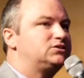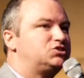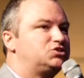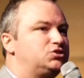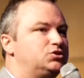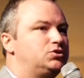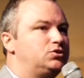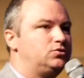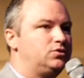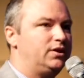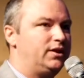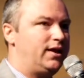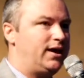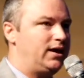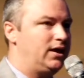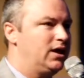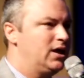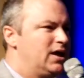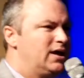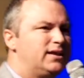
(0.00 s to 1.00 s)
us to do
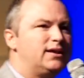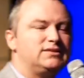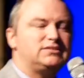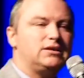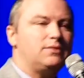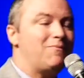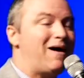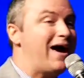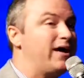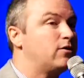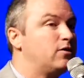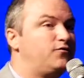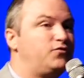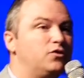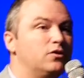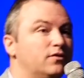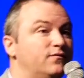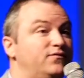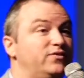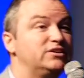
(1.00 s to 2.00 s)
today. Doesn't matter if
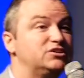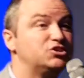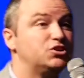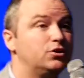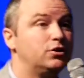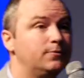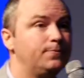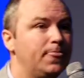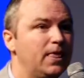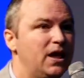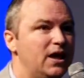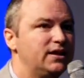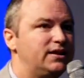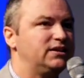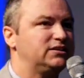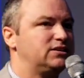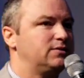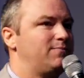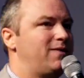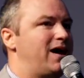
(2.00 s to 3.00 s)
you're a visitor.
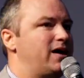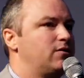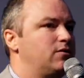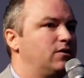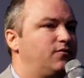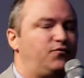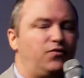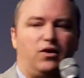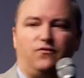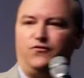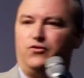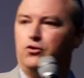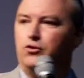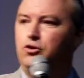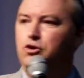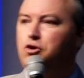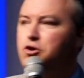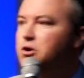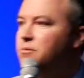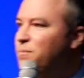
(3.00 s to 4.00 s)
Doesn't matter if you're
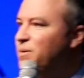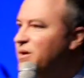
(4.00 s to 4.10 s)
new to